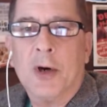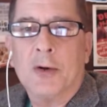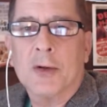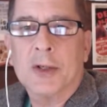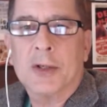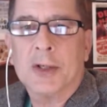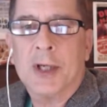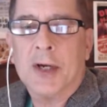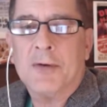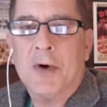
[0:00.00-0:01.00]
Coalition
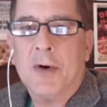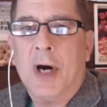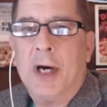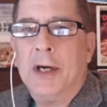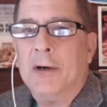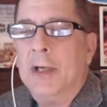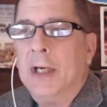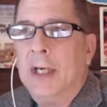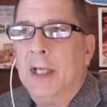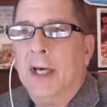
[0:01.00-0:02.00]
out of Ohio.
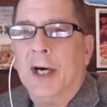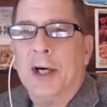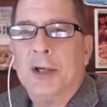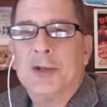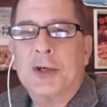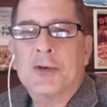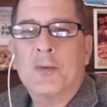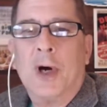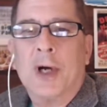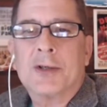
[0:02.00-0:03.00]
Just
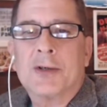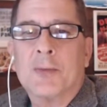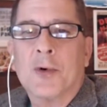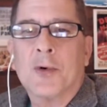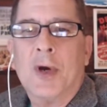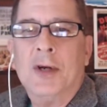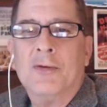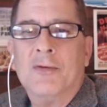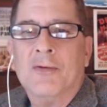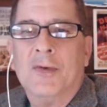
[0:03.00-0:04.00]
watched some great
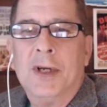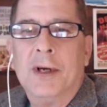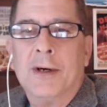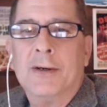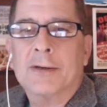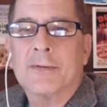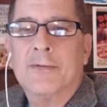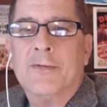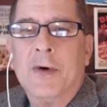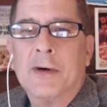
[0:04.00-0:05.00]
videos and
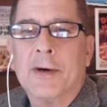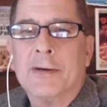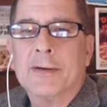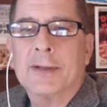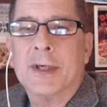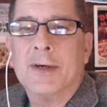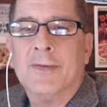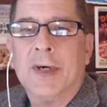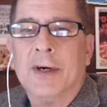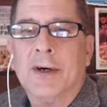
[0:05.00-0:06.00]
photos of
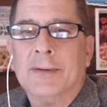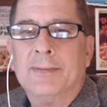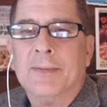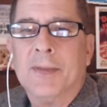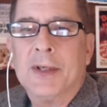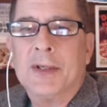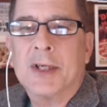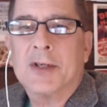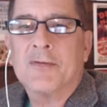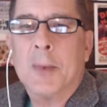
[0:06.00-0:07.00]
the
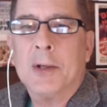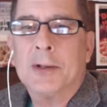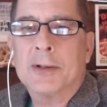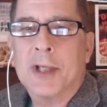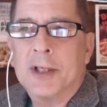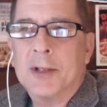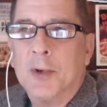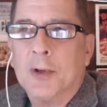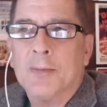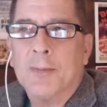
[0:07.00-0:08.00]

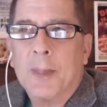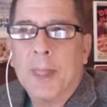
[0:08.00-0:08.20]
Sensible